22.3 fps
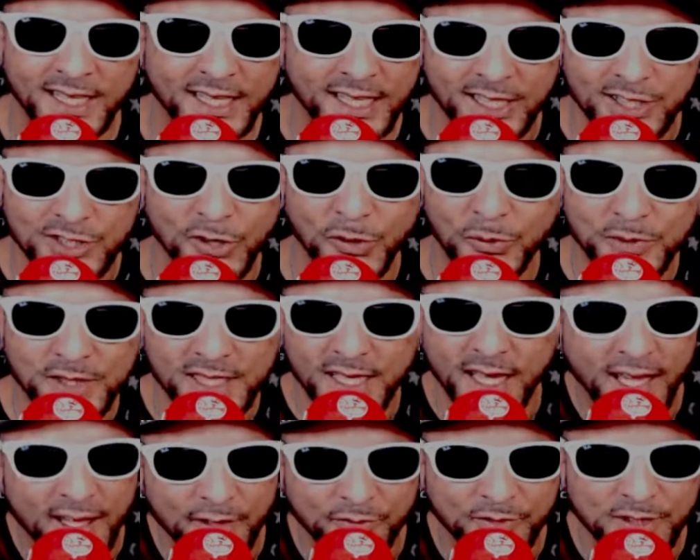It's only
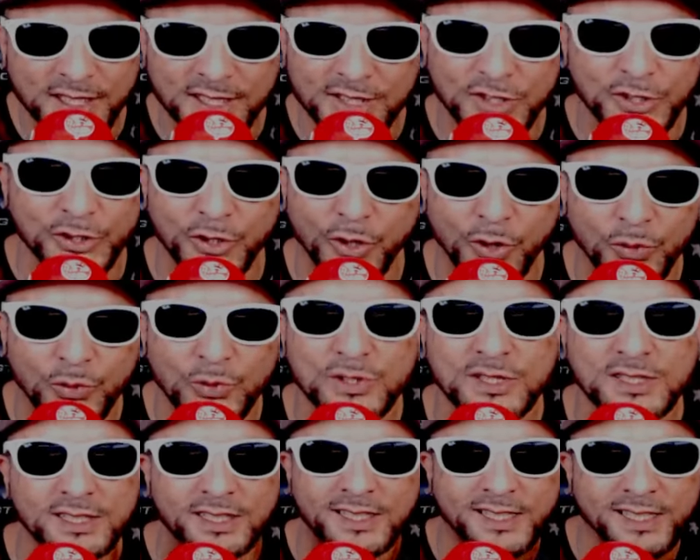heavy to
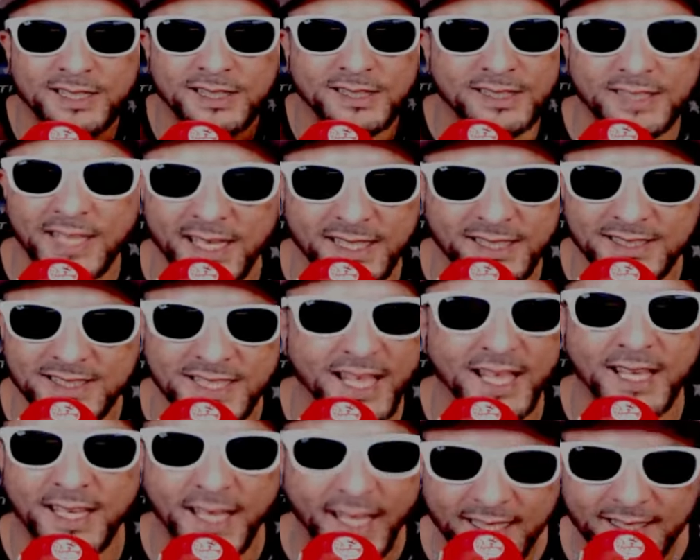those that's
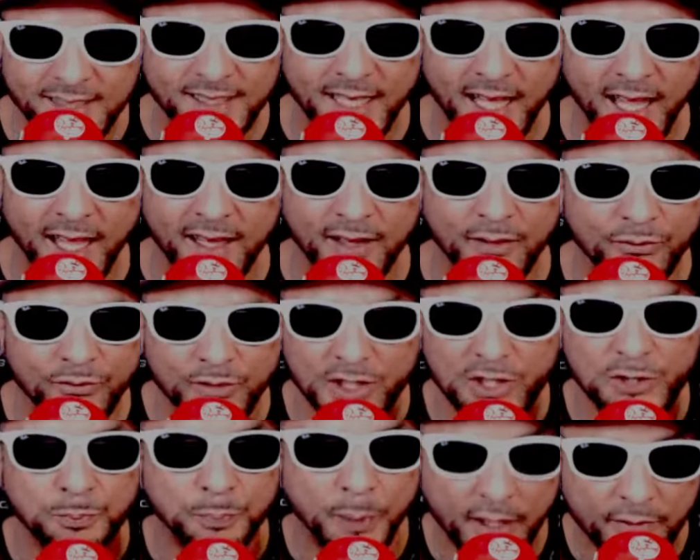not like that,
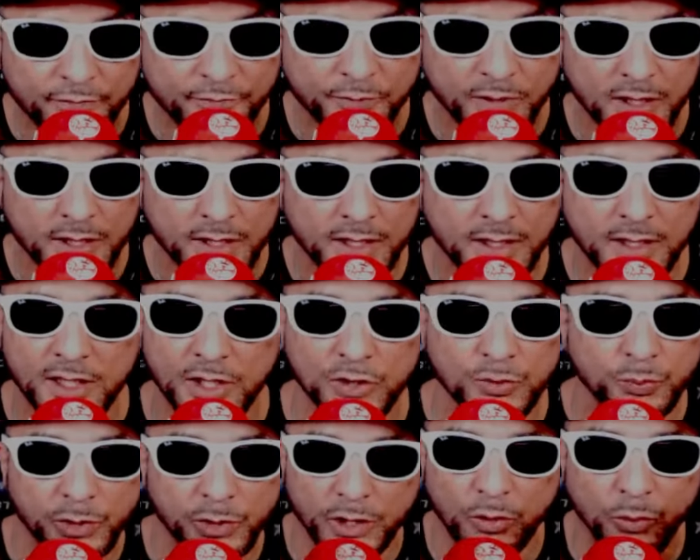respectfully,
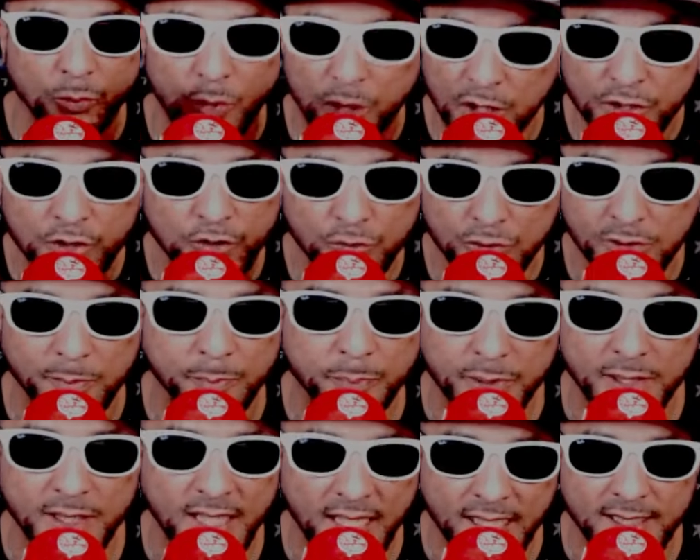because we don't want you to
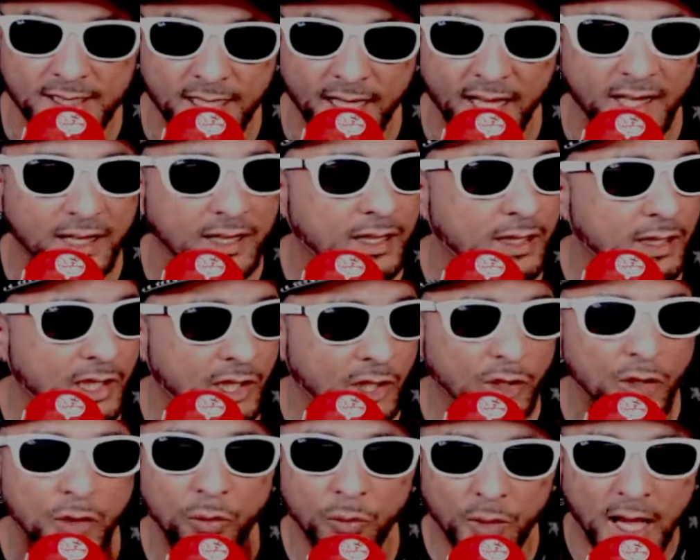be like that.
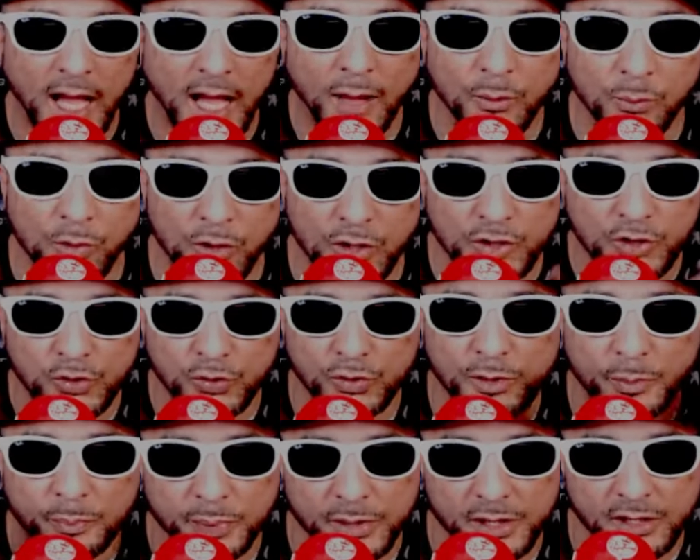I want
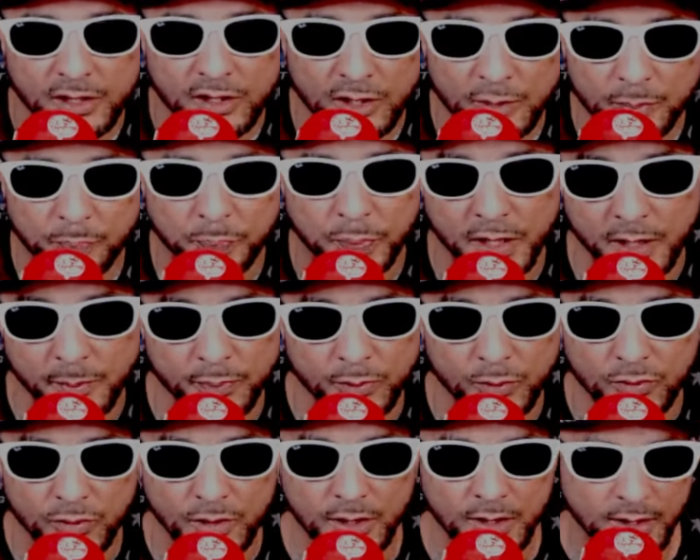you to be good
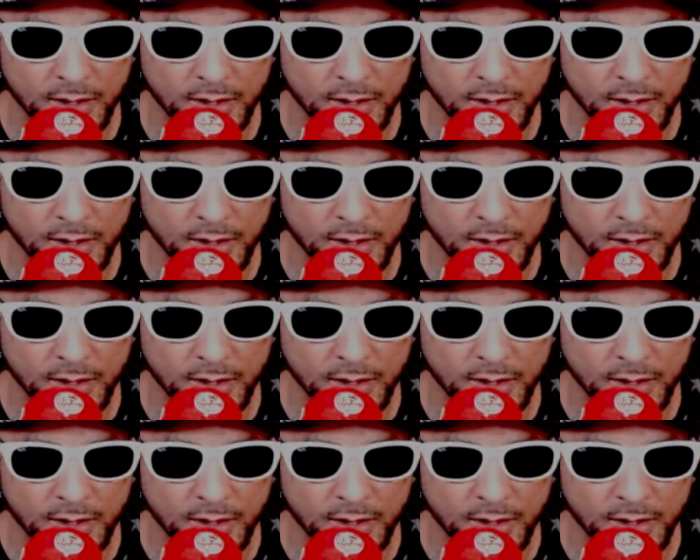people.